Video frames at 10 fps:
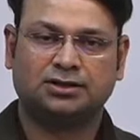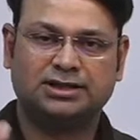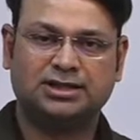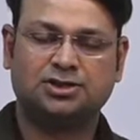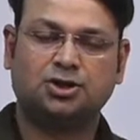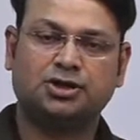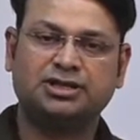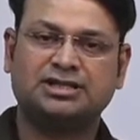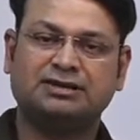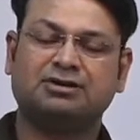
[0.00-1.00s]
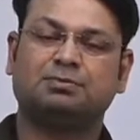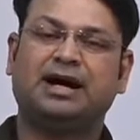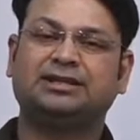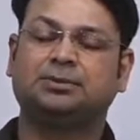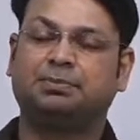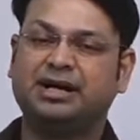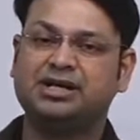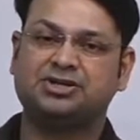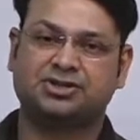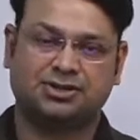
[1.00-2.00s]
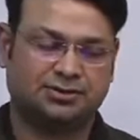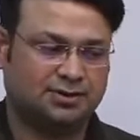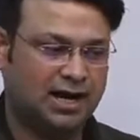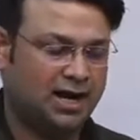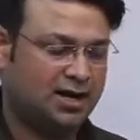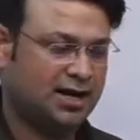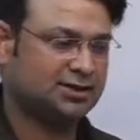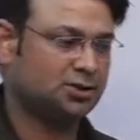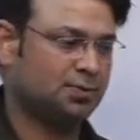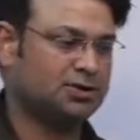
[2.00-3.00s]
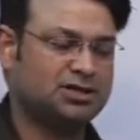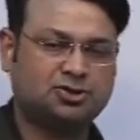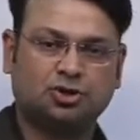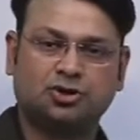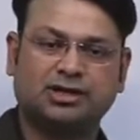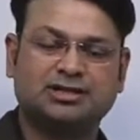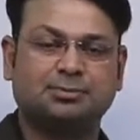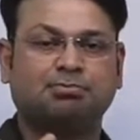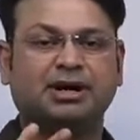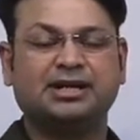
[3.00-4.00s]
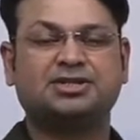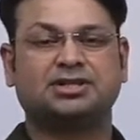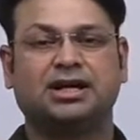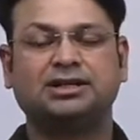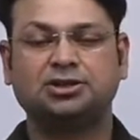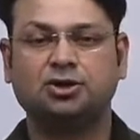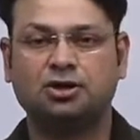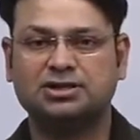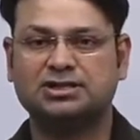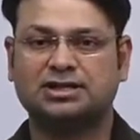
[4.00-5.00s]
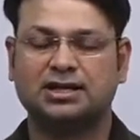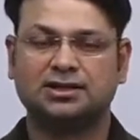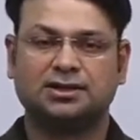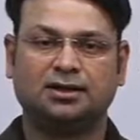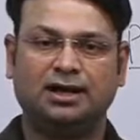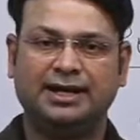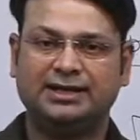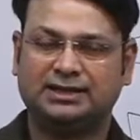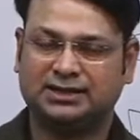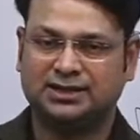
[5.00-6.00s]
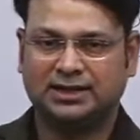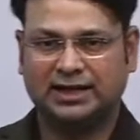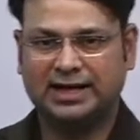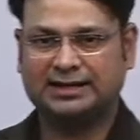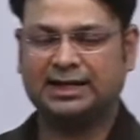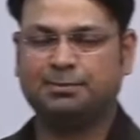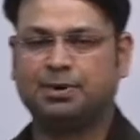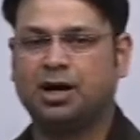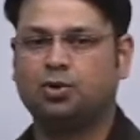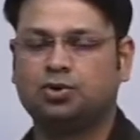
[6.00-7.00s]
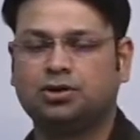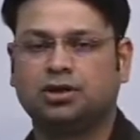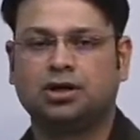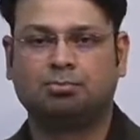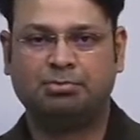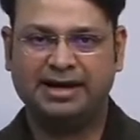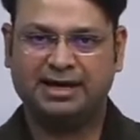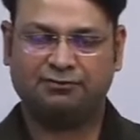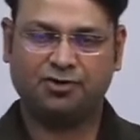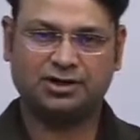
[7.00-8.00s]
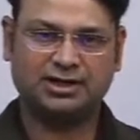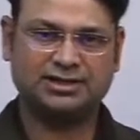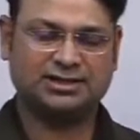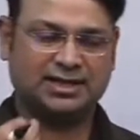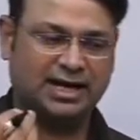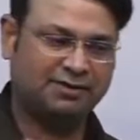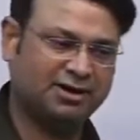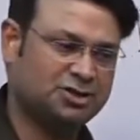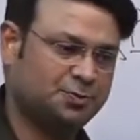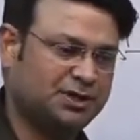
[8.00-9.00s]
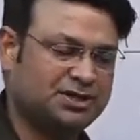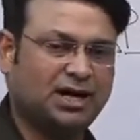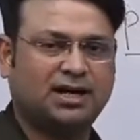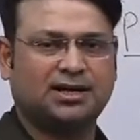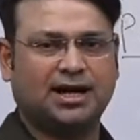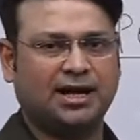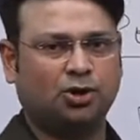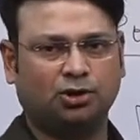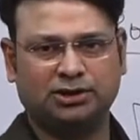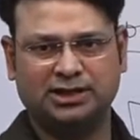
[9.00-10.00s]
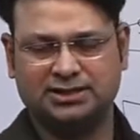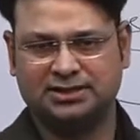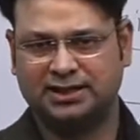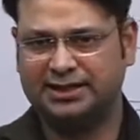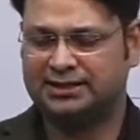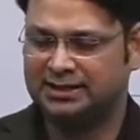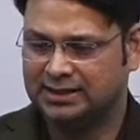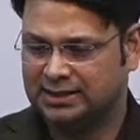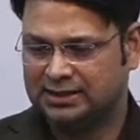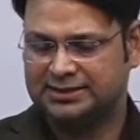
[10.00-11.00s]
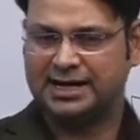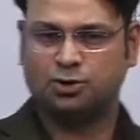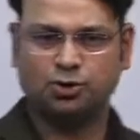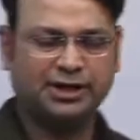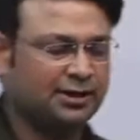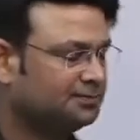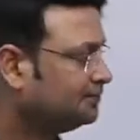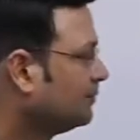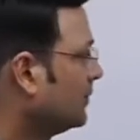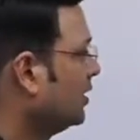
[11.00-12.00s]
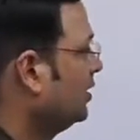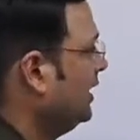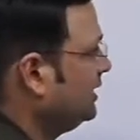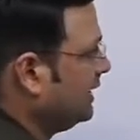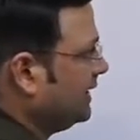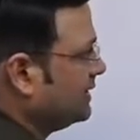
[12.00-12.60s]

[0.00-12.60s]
Descent theories given by the British anthropologist, or you can say British ethnologists like Radcliffe Brown, Meyer Fortis, Evans Pritchard, and all these, right? Jack Goody, right?